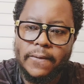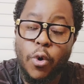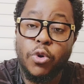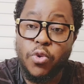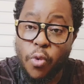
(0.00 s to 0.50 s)

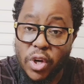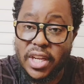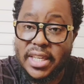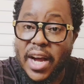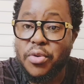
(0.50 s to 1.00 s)
or to water
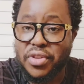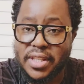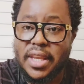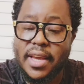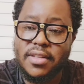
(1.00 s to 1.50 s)
down this
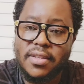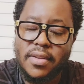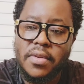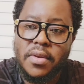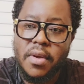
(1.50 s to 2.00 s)
case.
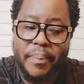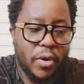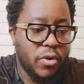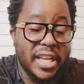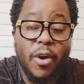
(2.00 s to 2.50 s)

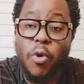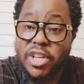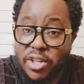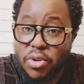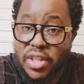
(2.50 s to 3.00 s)
Because
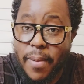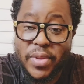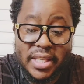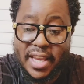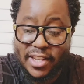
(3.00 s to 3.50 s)
according to them,
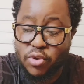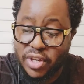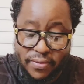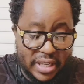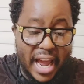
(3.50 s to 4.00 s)
this case should
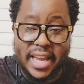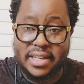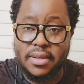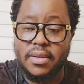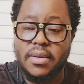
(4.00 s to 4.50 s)
have
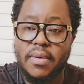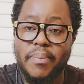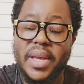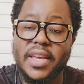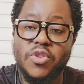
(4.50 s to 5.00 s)
died
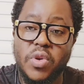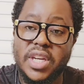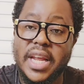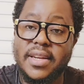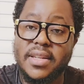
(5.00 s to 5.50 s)
back in
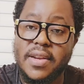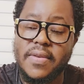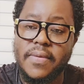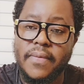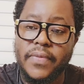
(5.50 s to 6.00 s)
2019.
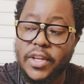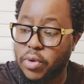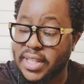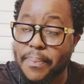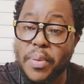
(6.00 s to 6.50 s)
It
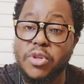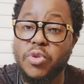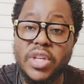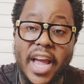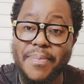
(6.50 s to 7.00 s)
was supposed to
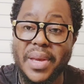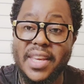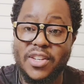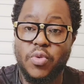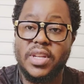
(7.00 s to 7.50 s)
die back
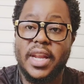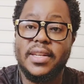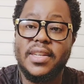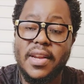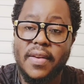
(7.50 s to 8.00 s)
in
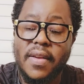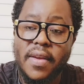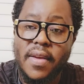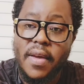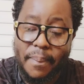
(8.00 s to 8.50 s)
2019.
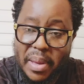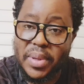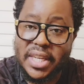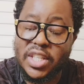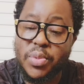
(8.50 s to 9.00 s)
Baby
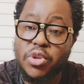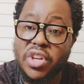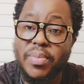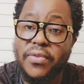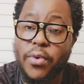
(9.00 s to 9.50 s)
testimony should
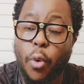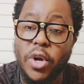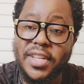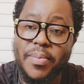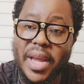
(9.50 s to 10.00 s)
have been
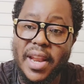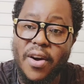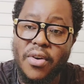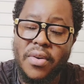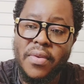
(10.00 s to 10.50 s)
forgotten by now,